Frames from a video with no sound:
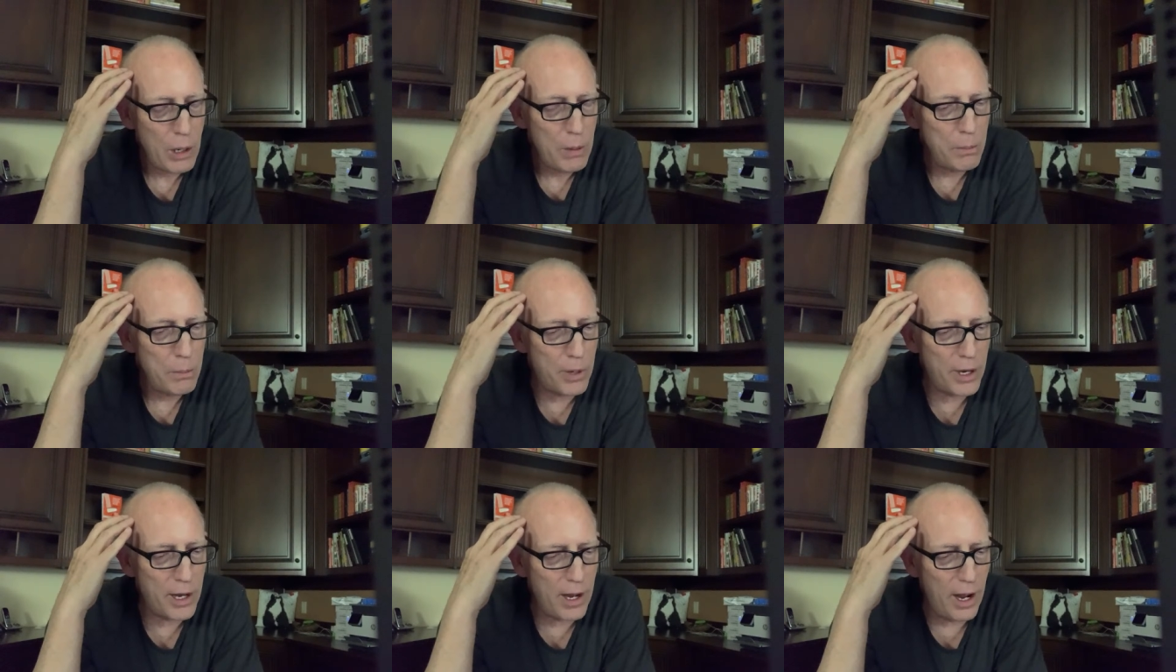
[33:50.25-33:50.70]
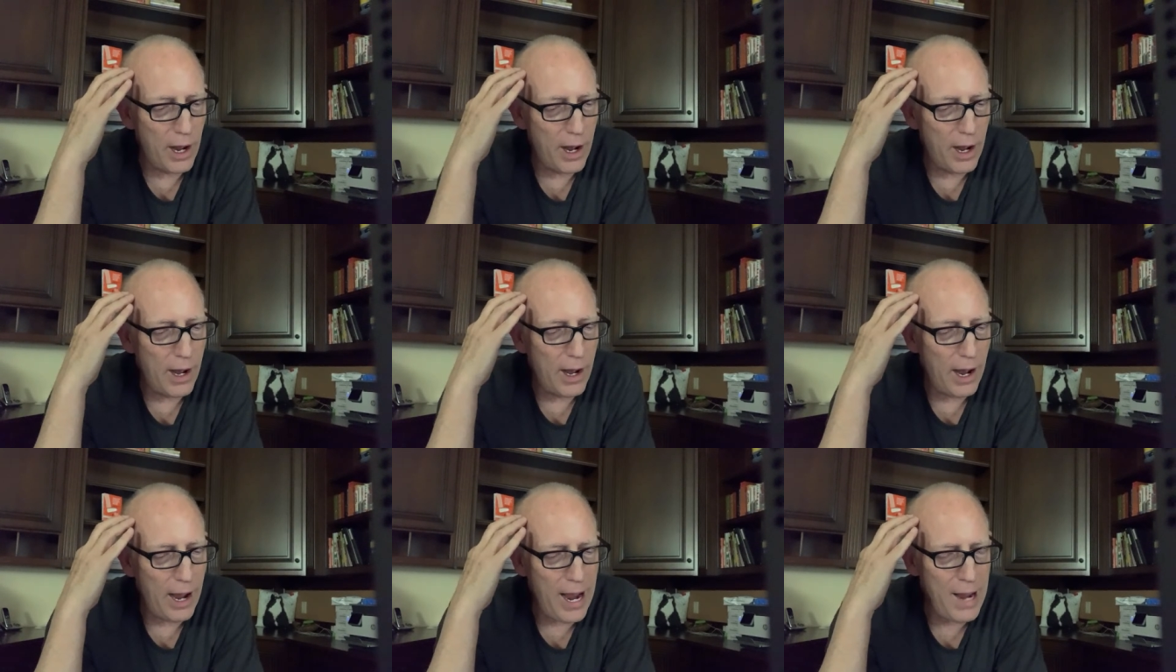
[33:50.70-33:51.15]

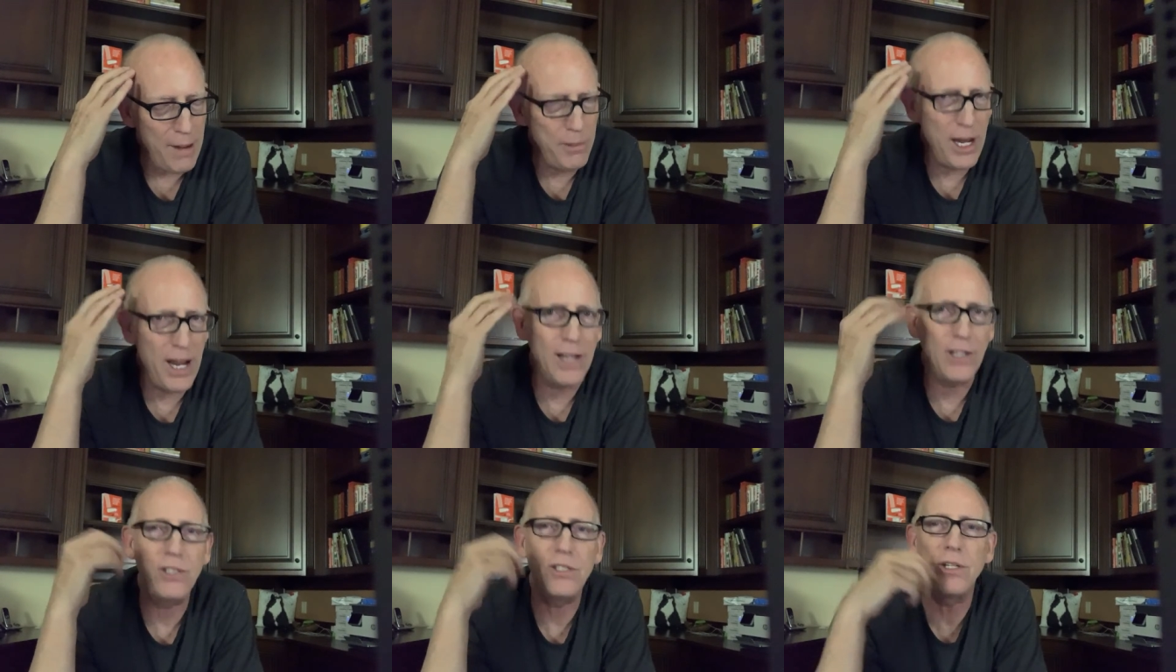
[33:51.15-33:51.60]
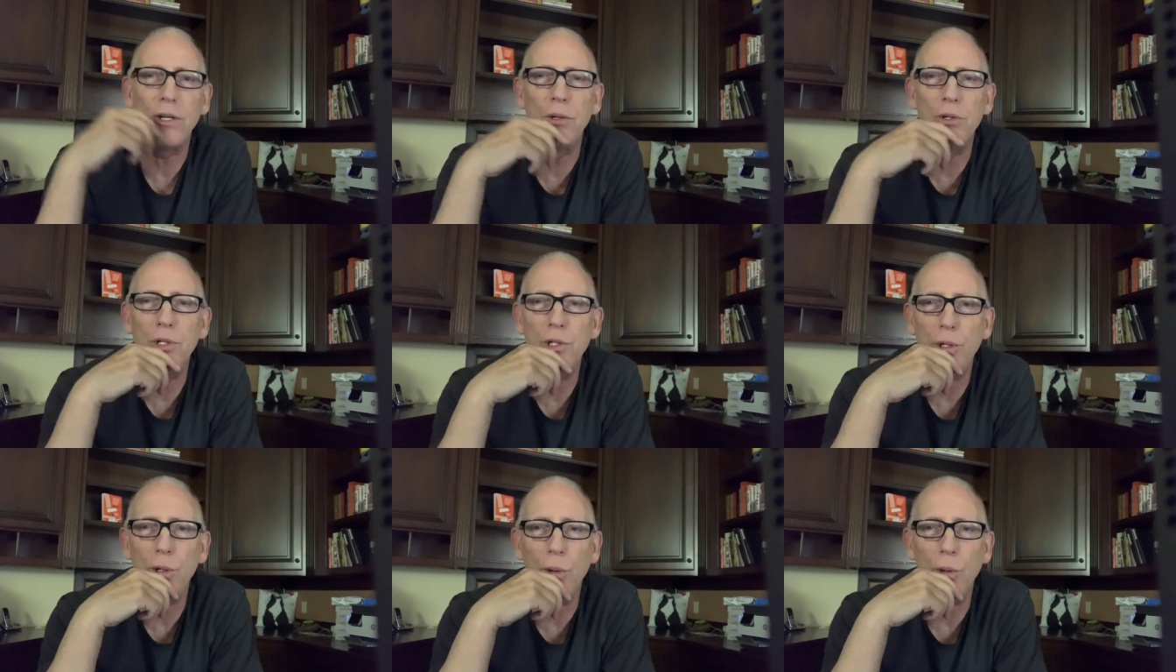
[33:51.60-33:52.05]
But I'm not so
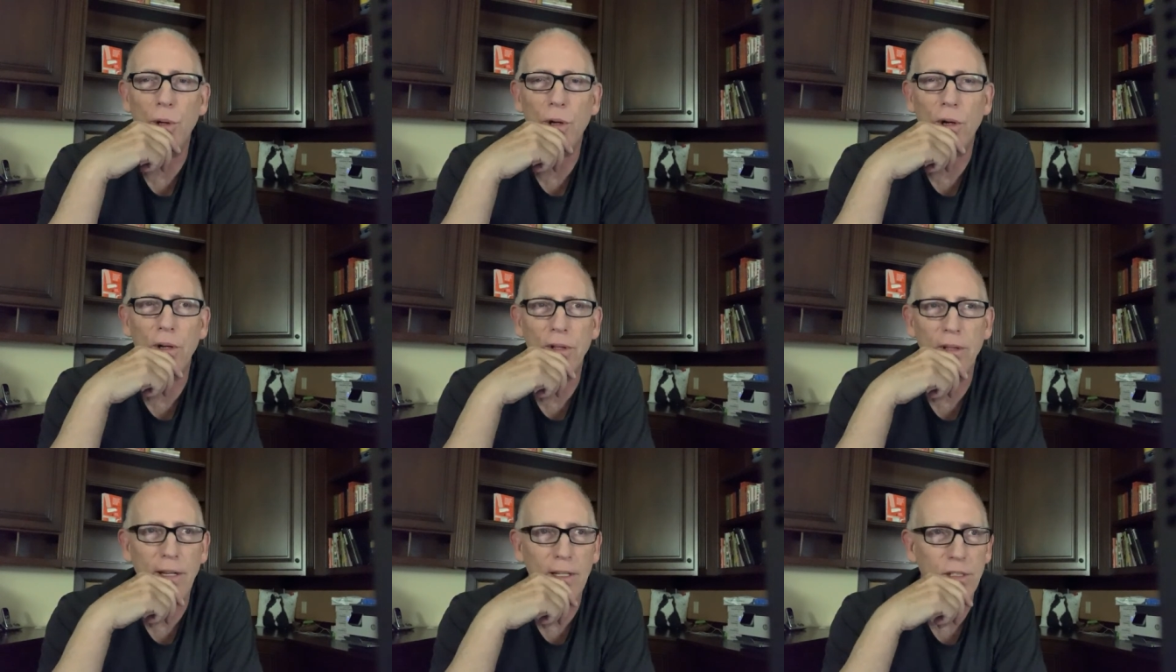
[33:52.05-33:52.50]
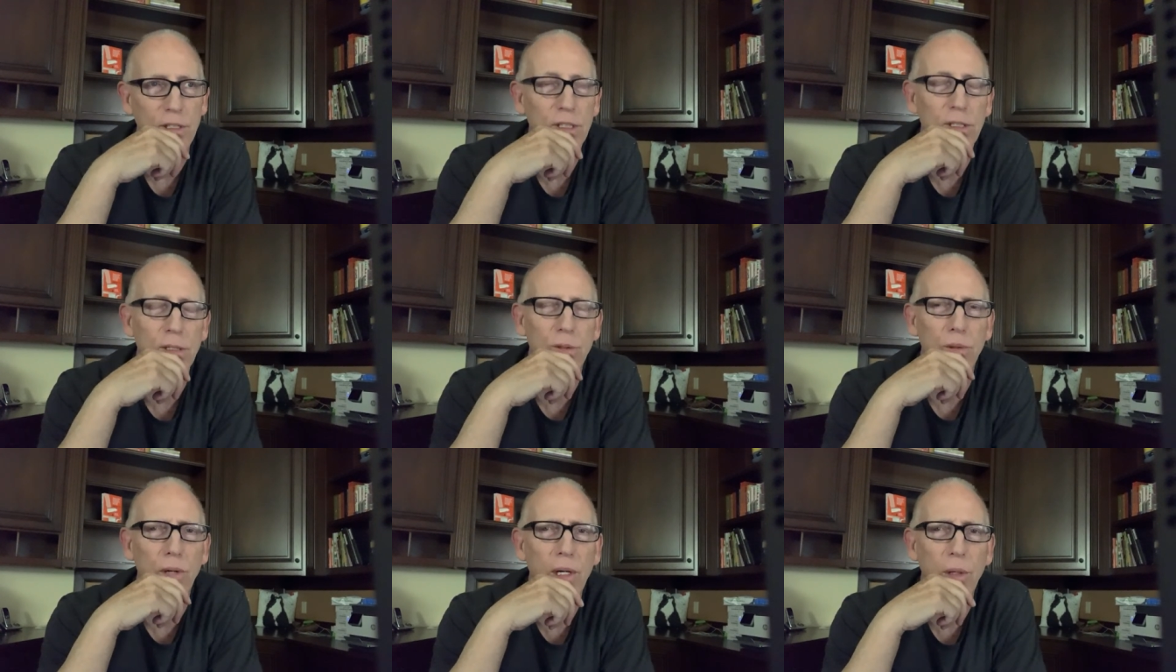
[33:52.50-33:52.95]
sure that's
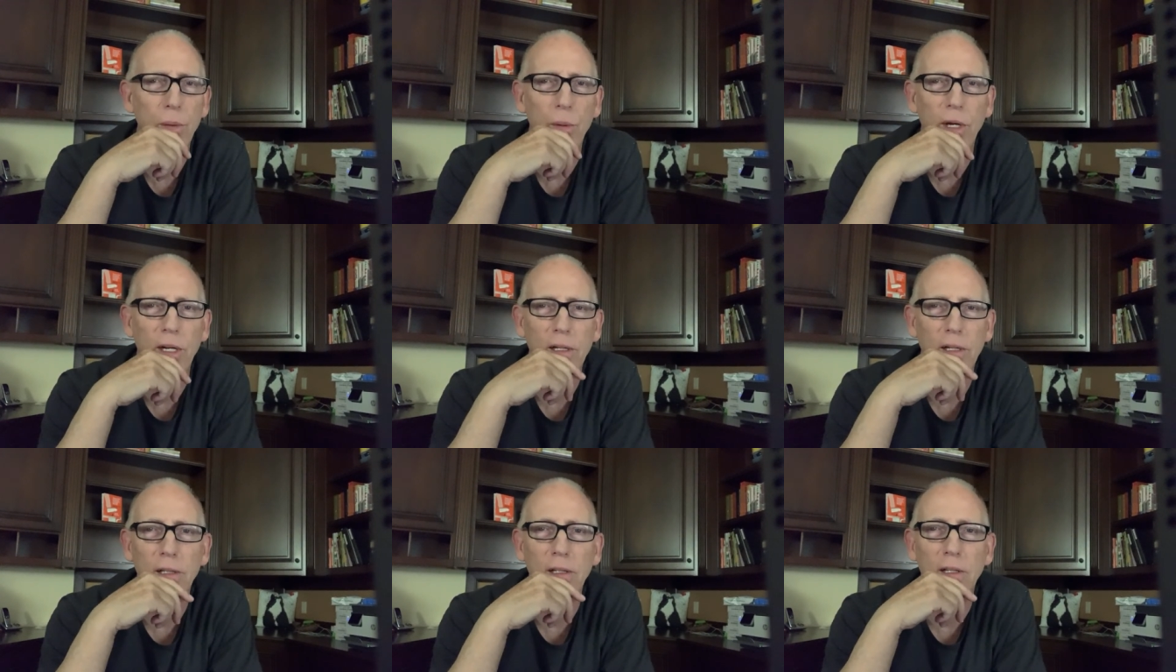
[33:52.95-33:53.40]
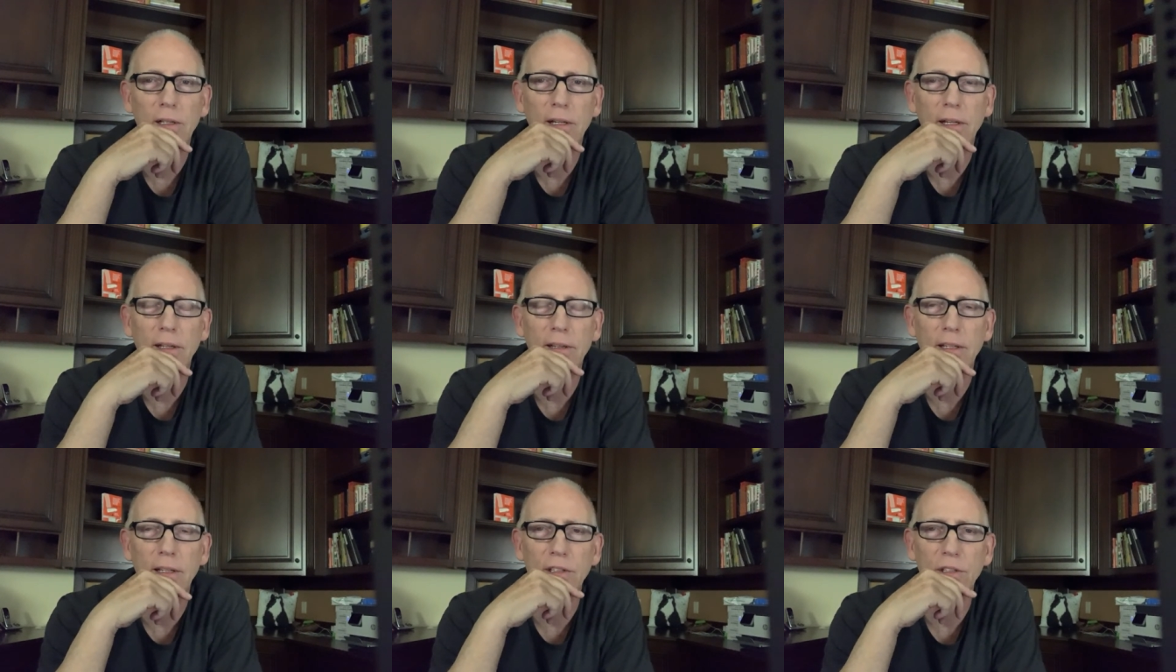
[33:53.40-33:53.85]
the right way to look
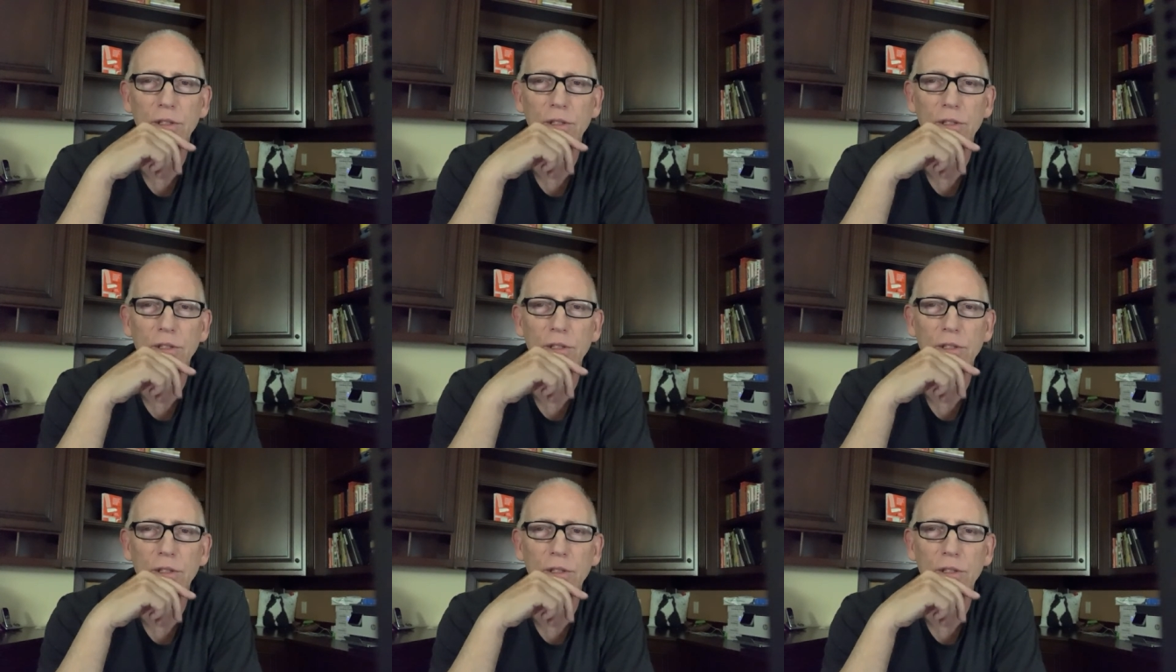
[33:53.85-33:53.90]
at this.